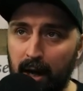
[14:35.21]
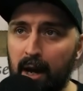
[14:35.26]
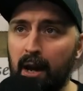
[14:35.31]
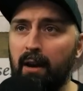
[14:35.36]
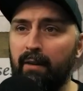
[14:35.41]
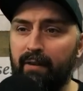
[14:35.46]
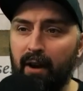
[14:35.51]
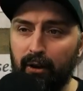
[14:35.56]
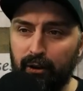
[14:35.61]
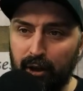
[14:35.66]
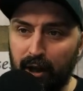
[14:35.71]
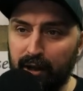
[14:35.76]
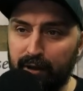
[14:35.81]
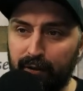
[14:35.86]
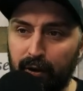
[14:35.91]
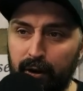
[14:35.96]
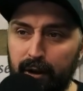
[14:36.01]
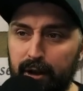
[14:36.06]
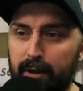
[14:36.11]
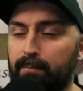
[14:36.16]
Vial
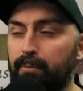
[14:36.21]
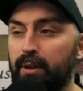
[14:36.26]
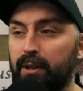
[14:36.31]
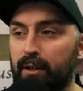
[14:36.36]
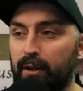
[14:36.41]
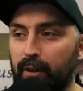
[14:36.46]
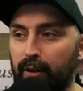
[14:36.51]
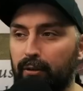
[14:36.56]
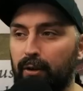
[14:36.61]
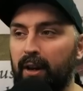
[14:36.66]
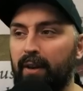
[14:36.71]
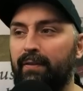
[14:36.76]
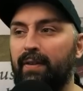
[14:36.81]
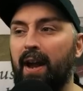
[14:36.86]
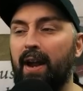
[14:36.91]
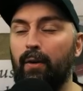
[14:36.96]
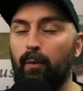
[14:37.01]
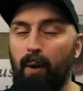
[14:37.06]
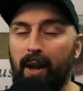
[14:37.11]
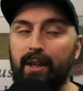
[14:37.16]
Transference, Prison of Grief,
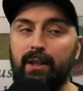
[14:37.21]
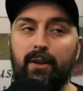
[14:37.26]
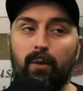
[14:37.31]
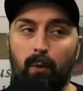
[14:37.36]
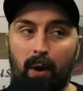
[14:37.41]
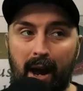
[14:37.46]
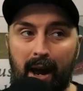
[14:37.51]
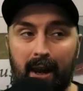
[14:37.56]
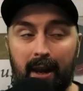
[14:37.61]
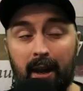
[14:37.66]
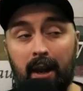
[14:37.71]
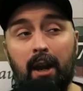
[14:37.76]
and Waste Away.